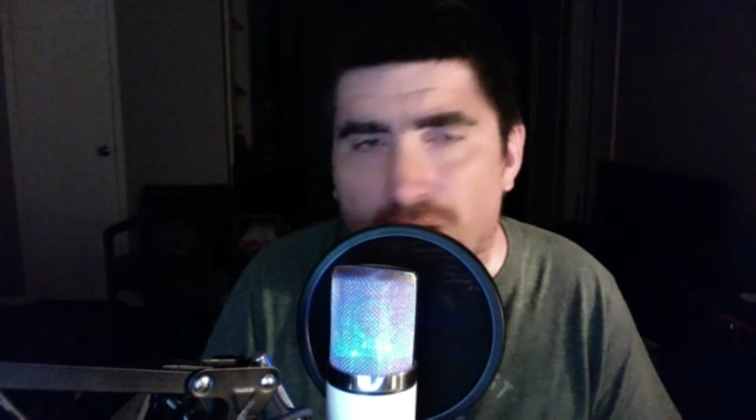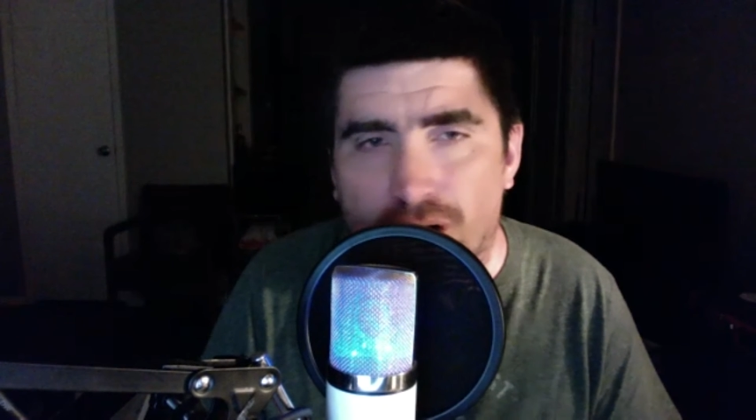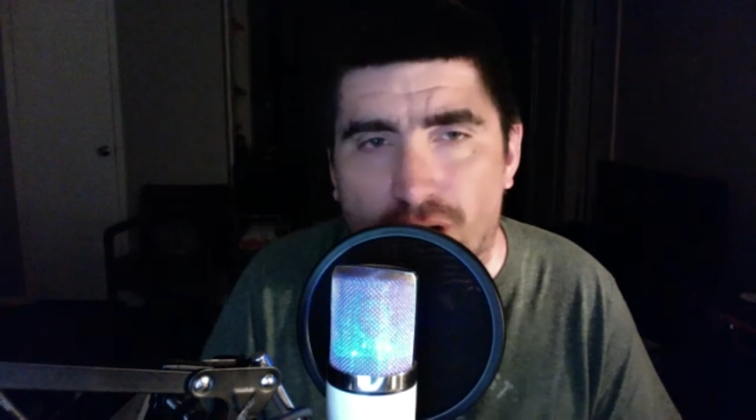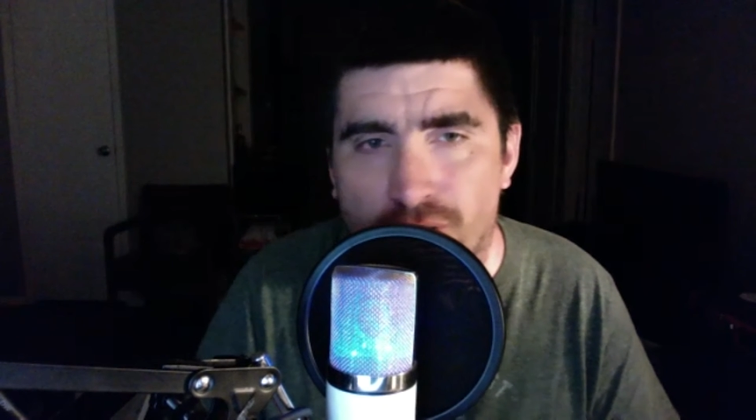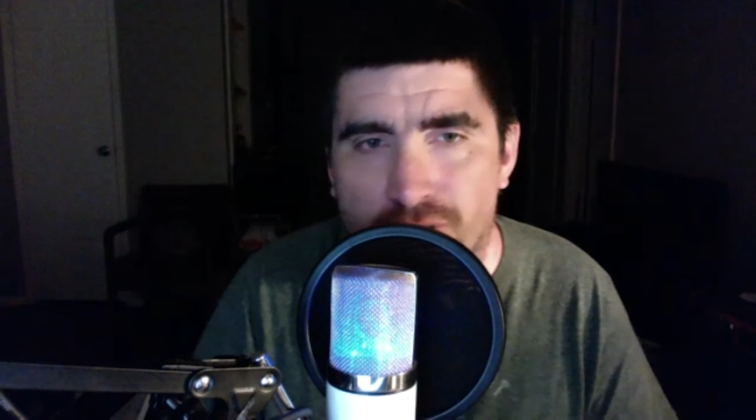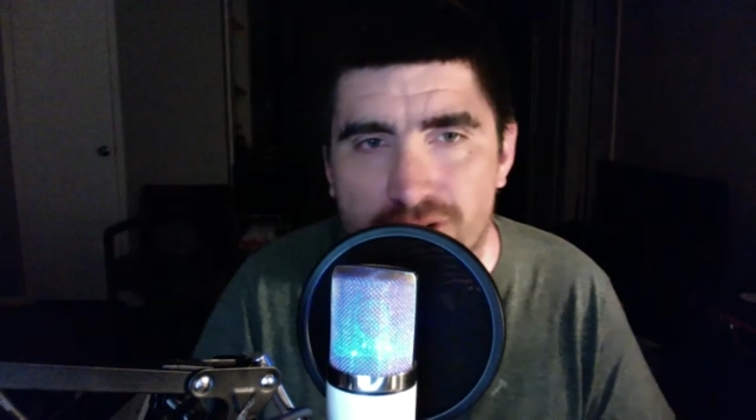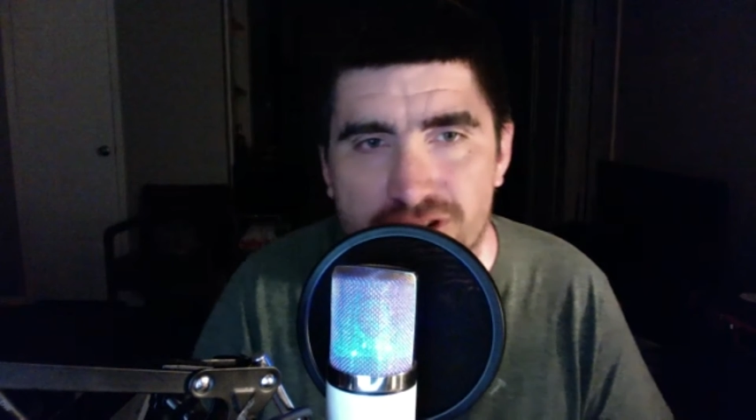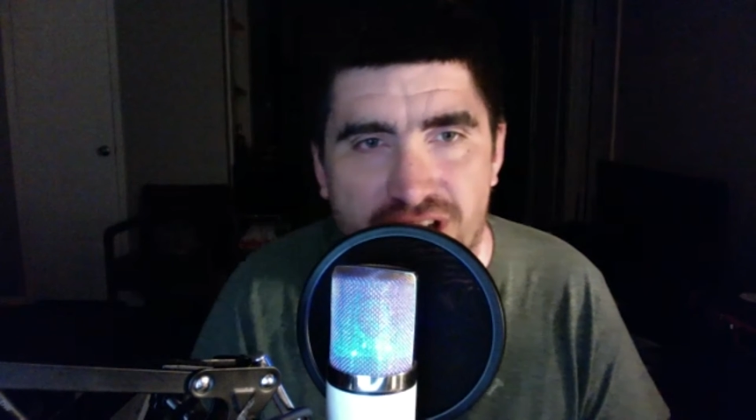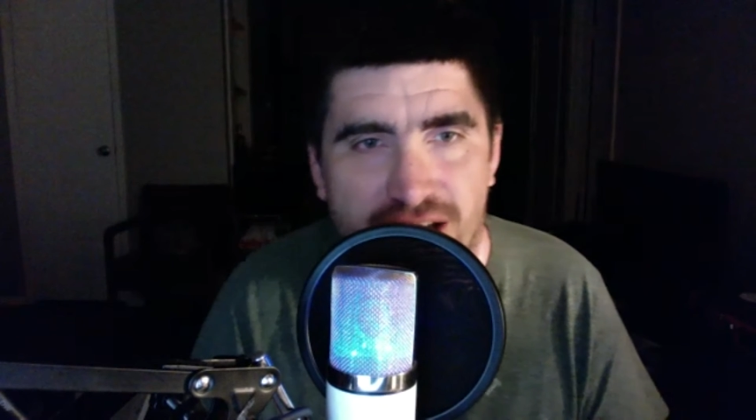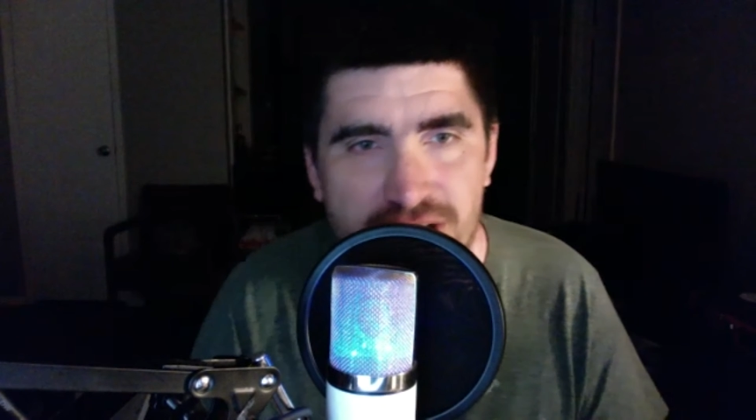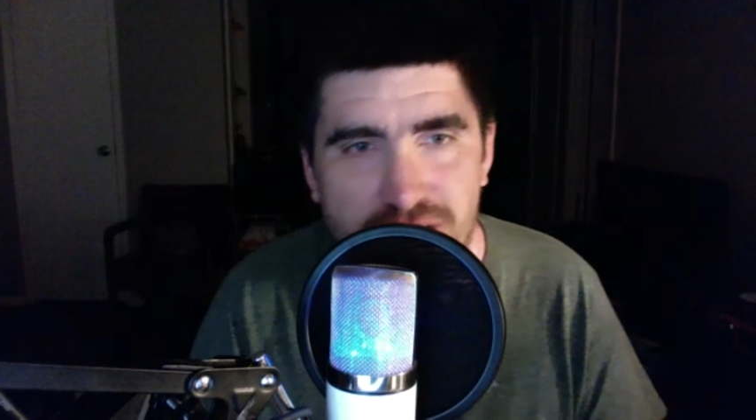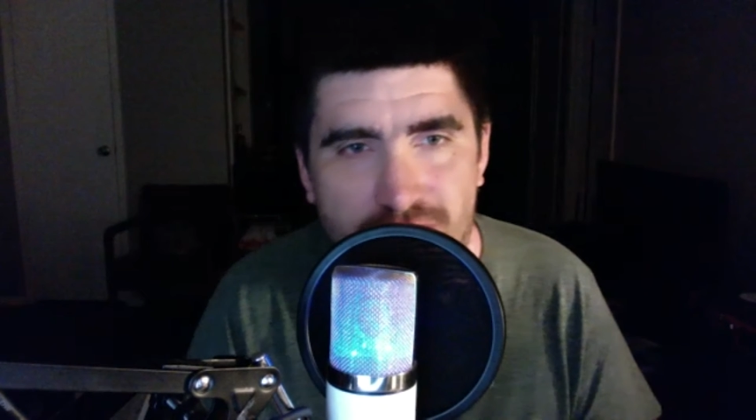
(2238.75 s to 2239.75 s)

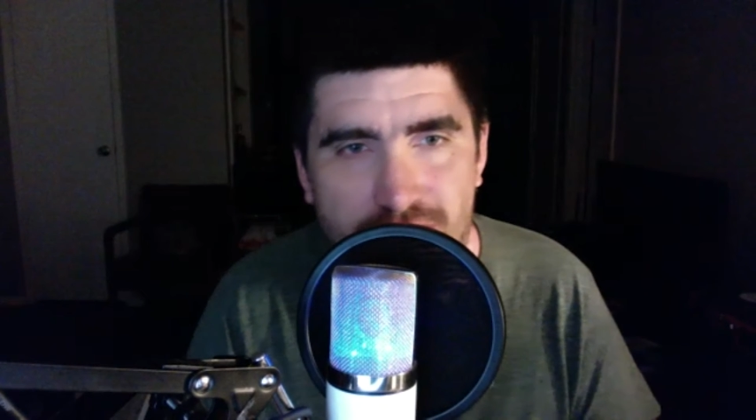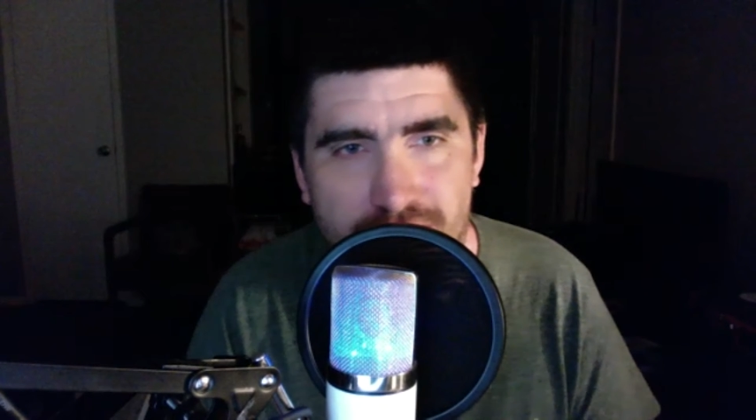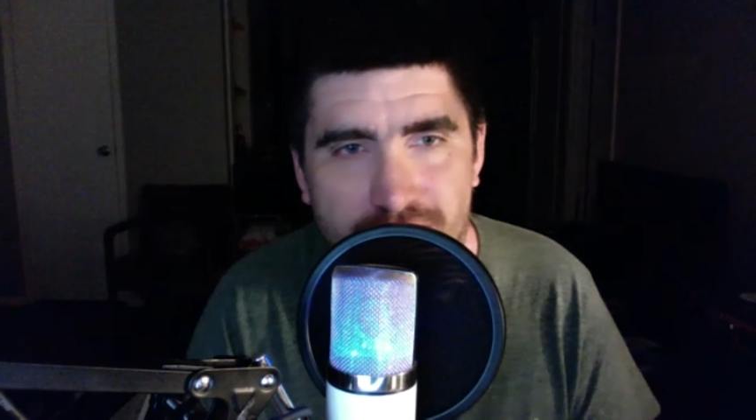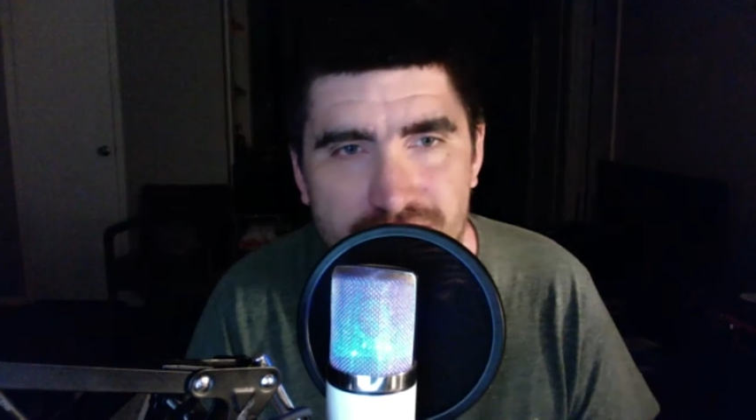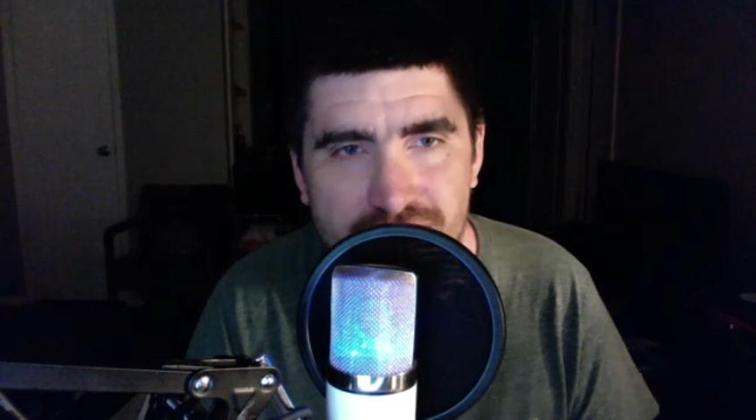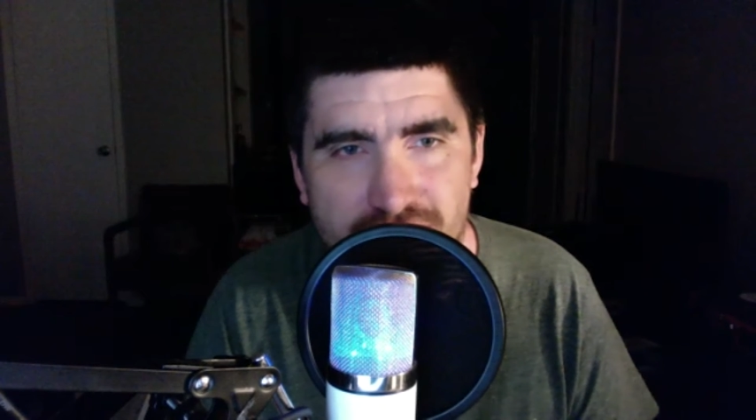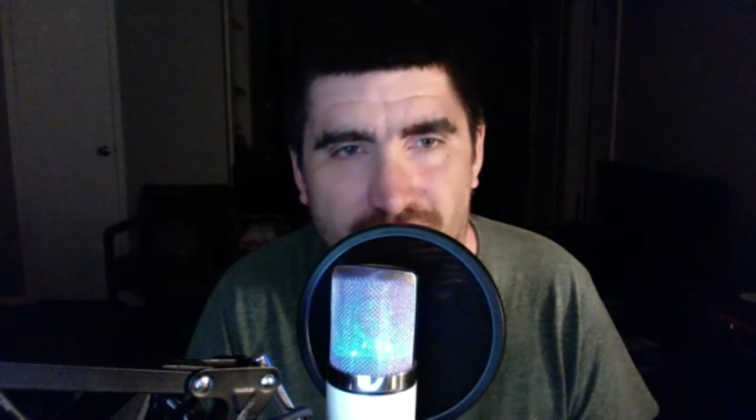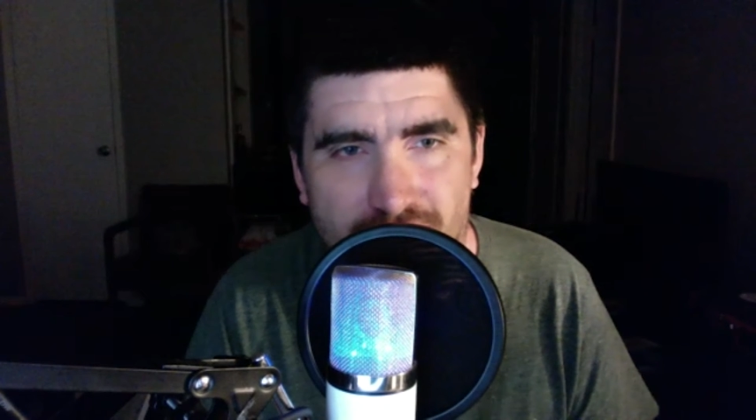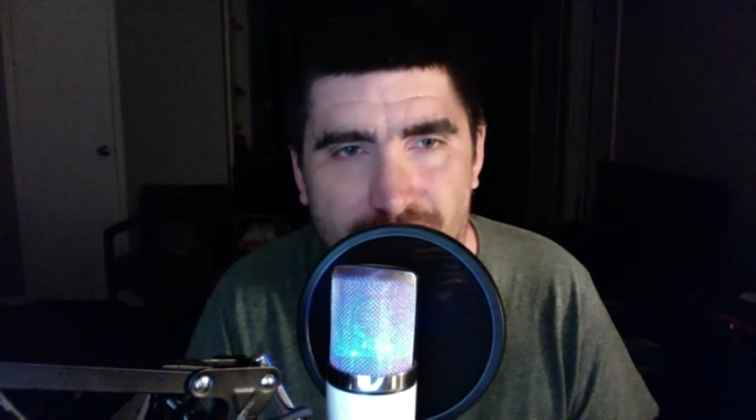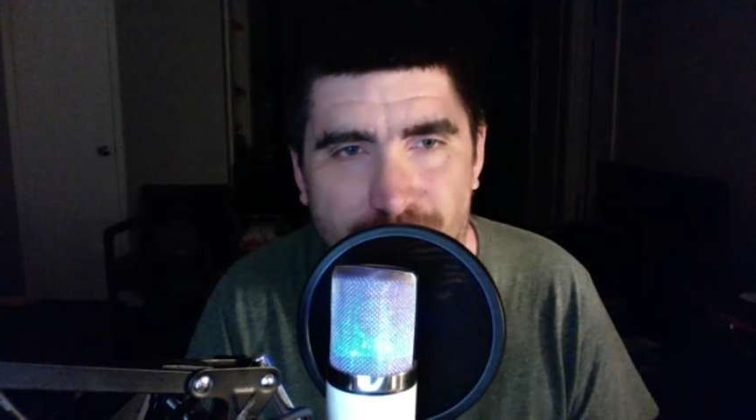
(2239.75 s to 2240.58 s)
oversaturating yourself.